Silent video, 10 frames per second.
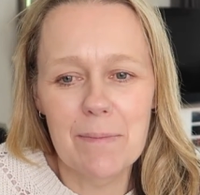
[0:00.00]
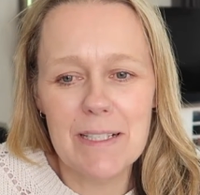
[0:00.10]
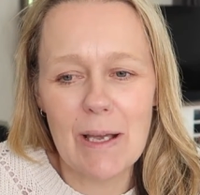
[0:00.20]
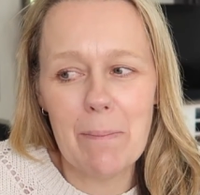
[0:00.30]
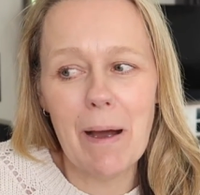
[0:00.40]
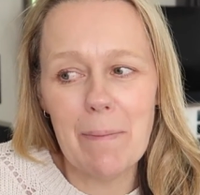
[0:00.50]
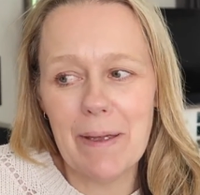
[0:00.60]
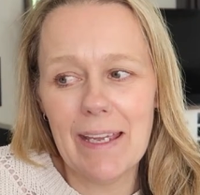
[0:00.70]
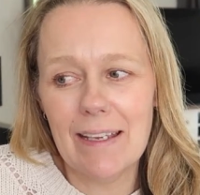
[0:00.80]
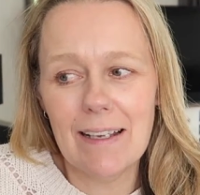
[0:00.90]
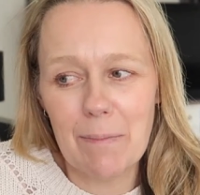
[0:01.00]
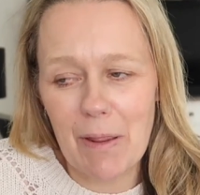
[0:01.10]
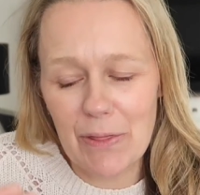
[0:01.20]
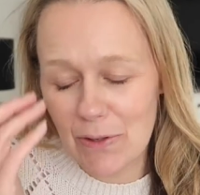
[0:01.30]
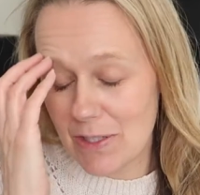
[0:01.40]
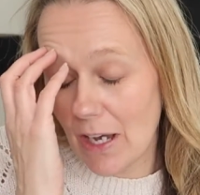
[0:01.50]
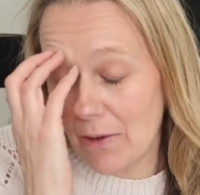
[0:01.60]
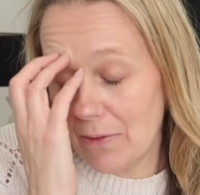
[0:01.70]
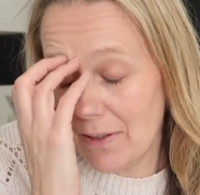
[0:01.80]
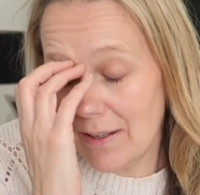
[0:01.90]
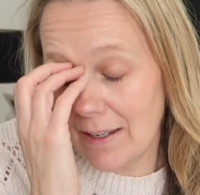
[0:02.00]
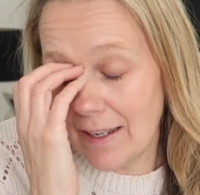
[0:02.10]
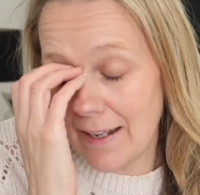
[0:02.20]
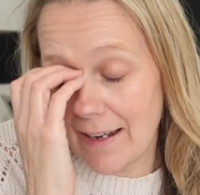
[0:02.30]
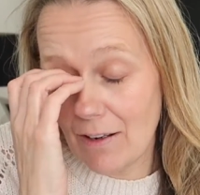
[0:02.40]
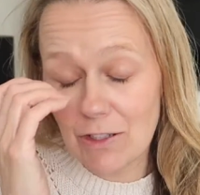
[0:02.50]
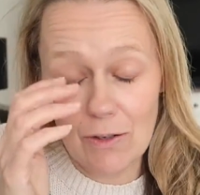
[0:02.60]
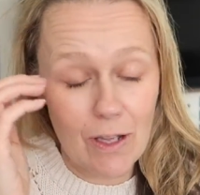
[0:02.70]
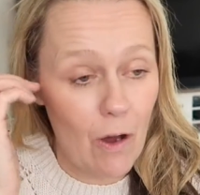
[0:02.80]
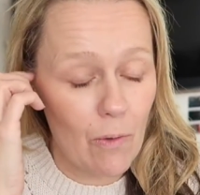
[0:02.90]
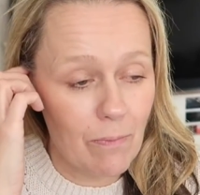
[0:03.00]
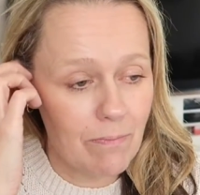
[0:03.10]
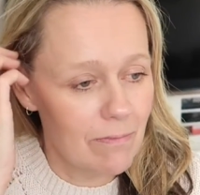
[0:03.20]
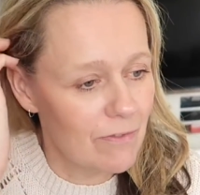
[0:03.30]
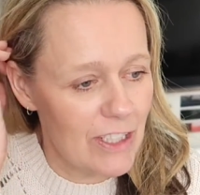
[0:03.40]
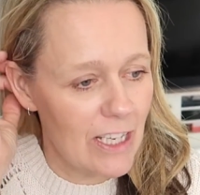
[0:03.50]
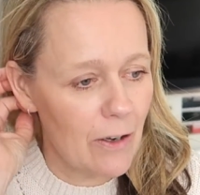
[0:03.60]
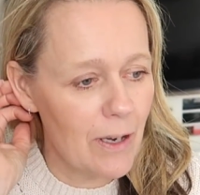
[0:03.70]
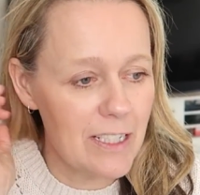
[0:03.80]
So it might be a month or so and then I'll do the whole video.